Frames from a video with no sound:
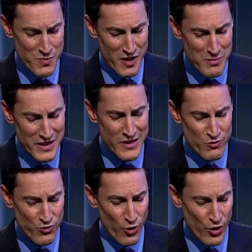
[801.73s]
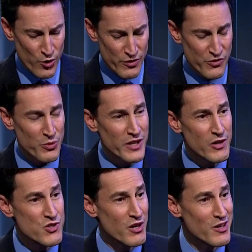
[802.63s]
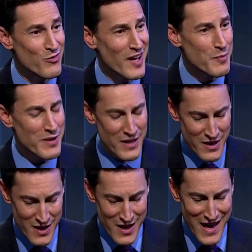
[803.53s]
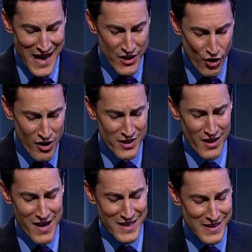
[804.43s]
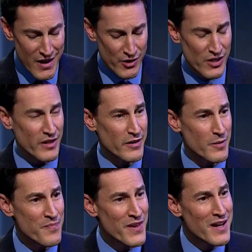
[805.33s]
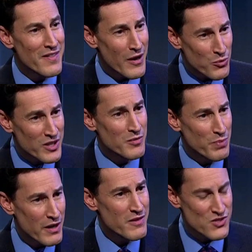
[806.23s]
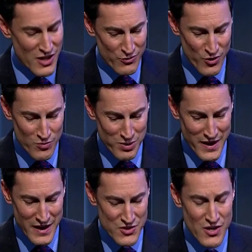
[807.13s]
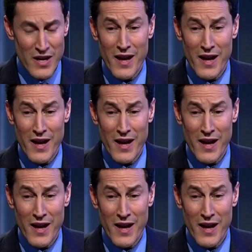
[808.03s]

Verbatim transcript: spent a million four over three years on developing an online calculator. Sure. That would compare the cell phone plans.